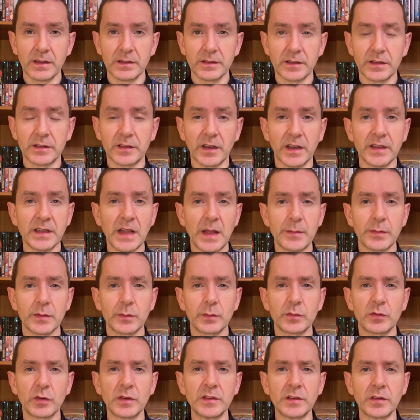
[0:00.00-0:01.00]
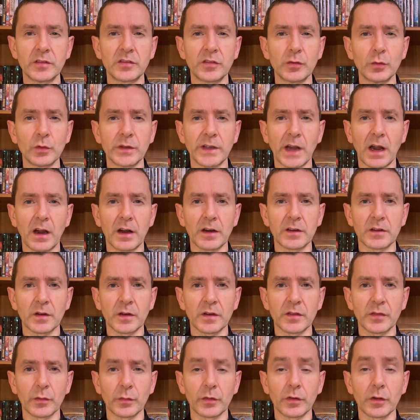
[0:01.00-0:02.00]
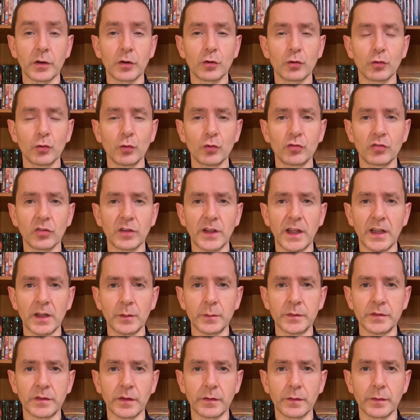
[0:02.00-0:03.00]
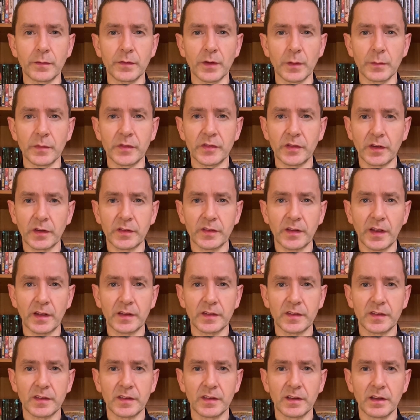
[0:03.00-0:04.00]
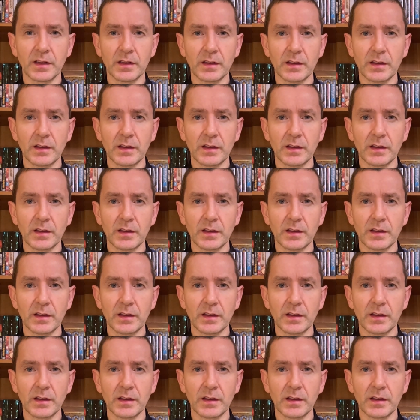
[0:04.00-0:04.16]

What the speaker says: The dynamic between the two characters was a crucial element of the film's success,